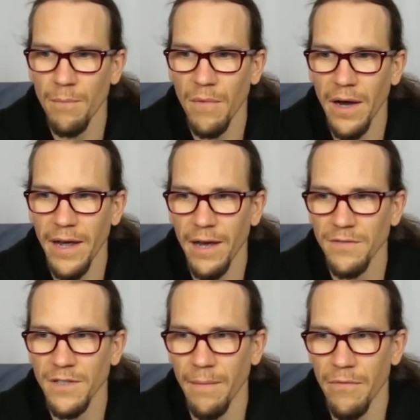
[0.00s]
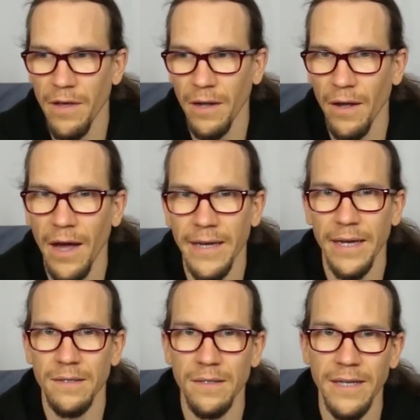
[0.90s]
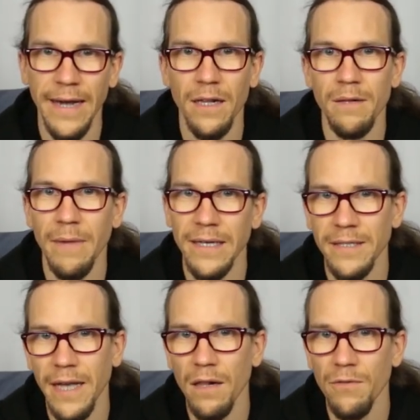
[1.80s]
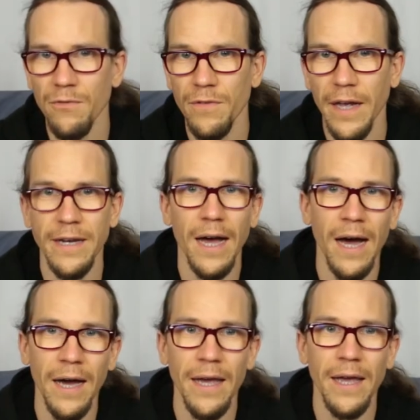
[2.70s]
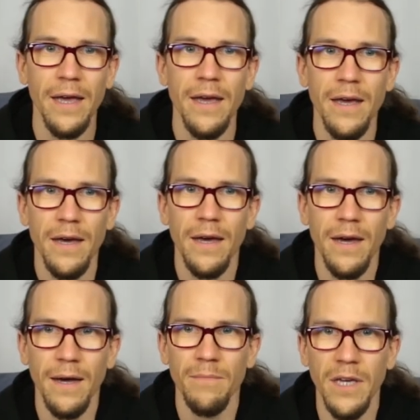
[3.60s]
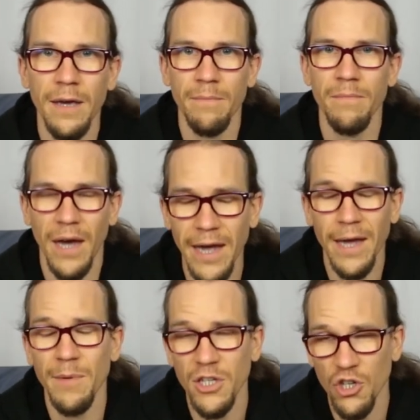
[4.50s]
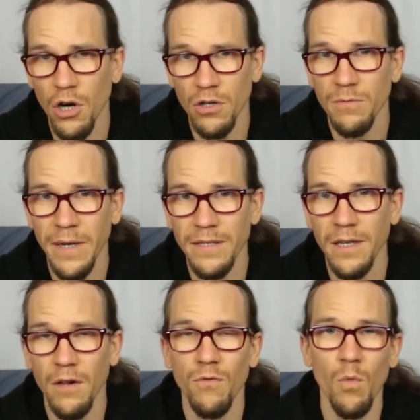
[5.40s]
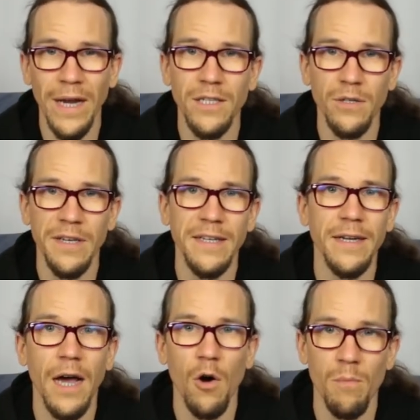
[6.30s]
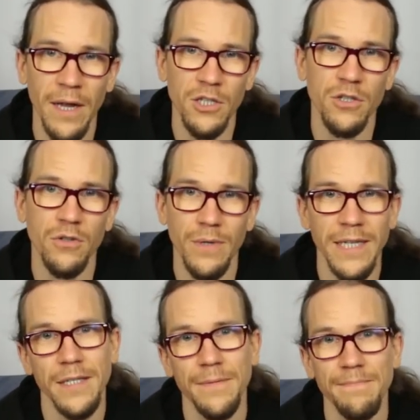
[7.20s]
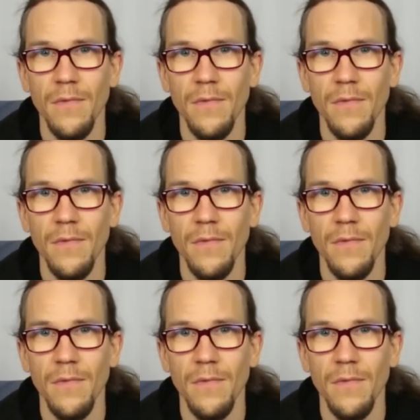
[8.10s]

I have something I can scale myself, and I am in charge myself when to eat and how much to eat.